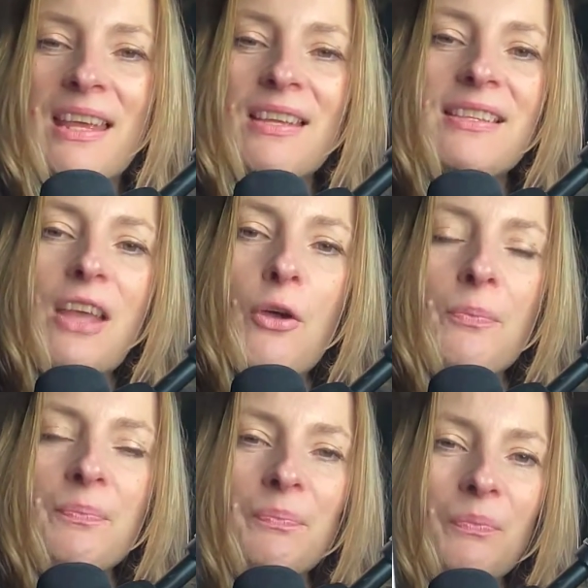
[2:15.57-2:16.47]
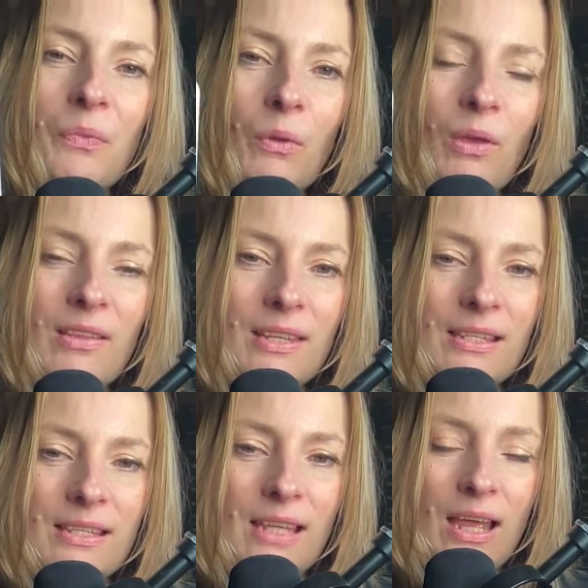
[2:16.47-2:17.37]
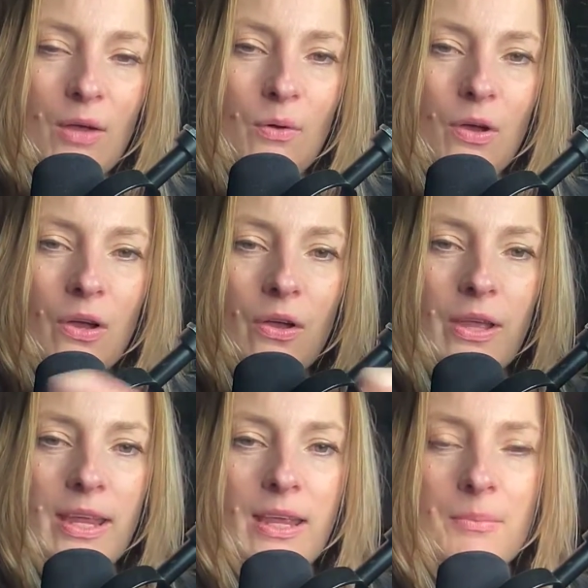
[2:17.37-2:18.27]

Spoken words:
So this is how I